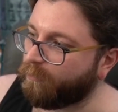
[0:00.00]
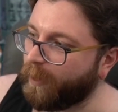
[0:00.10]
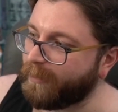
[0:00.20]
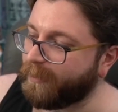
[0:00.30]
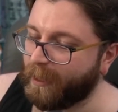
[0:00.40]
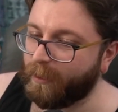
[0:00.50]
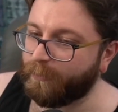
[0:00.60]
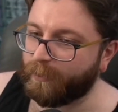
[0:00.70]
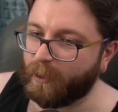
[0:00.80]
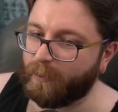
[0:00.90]
Right the hell
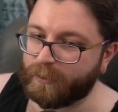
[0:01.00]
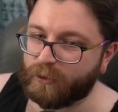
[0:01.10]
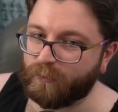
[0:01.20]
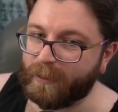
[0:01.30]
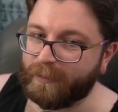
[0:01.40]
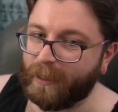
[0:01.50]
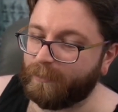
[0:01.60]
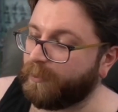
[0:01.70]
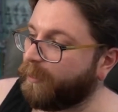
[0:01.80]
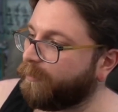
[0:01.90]
they're going. Straight
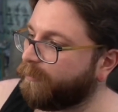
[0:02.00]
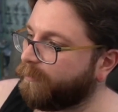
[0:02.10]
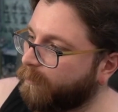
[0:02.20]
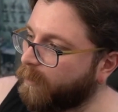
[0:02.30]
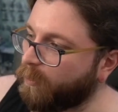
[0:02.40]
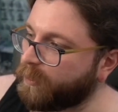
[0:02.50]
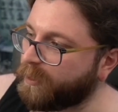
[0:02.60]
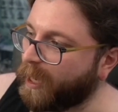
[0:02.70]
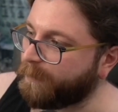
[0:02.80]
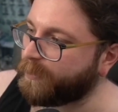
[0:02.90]
down there. No
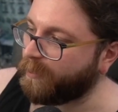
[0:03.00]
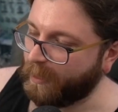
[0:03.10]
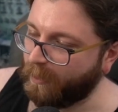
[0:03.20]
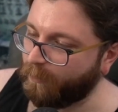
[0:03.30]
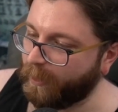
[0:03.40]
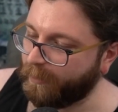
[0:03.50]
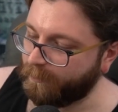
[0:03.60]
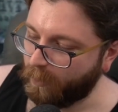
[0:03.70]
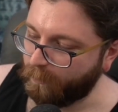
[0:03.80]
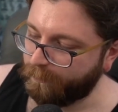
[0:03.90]
stops on that way.
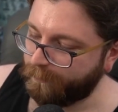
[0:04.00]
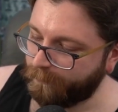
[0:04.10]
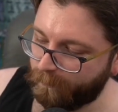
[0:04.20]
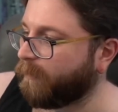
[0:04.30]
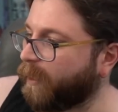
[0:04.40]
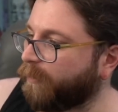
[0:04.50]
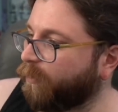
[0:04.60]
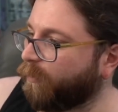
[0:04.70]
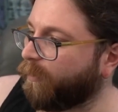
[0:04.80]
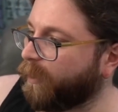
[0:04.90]
Nope. Nothing to
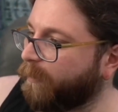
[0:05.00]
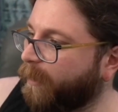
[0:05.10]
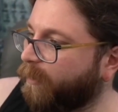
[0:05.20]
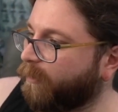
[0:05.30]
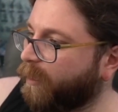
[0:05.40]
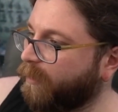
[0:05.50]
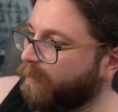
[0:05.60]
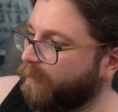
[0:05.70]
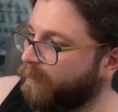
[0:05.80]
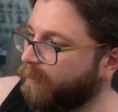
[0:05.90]
worry about, okay?
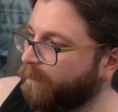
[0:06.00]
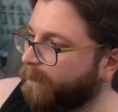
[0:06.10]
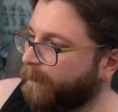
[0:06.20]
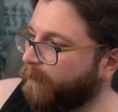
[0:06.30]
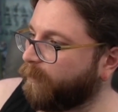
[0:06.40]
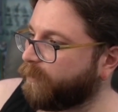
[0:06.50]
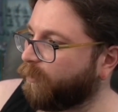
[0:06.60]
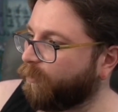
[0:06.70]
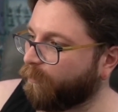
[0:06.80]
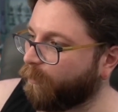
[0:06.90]
Your
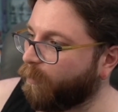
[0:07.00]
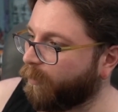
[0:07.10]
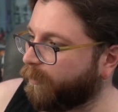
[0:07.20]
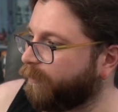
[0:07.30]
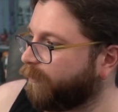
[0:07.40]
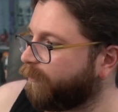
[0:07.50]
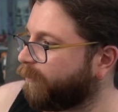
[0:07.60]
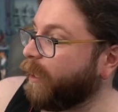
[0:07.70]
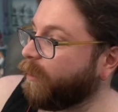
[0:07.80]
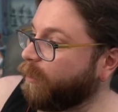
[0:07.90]
eternal reward.
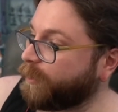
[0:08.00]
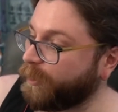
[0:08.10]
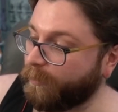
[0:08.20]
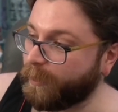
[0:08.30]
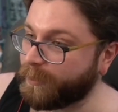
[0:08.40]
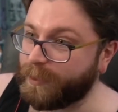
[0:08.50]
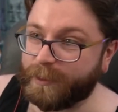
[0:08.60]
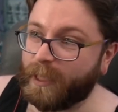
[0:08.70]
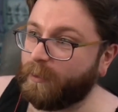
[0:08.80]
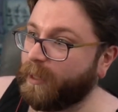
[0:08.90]
In all
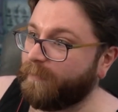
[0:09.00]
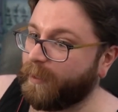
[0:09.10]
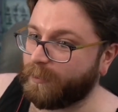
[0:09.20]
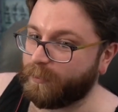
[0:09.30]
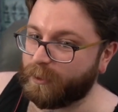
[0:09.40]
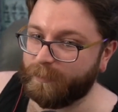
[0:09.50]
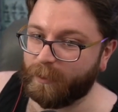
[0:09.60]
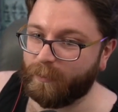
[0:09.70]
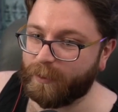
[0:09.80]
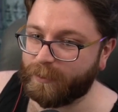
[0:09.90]
seriousness, I don't have answers to
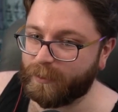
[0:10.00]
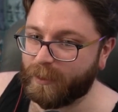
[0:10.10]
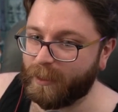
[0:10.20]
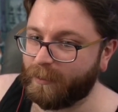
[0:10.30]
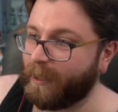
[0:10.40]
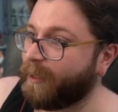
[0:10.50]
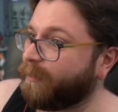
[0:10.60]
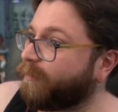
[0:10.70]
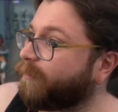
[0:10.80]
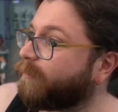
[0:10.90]
big questions like that.
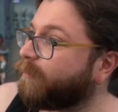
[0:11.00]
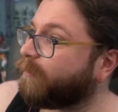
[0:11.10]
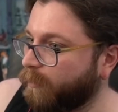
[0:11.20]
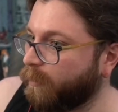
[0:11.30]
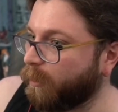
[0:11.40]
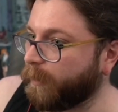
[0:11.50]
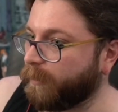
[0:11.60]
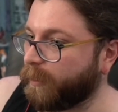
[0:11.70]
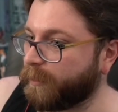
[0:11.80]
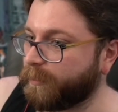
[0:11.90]
Nobody
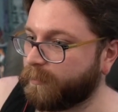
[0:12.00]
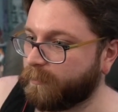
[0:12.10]
does.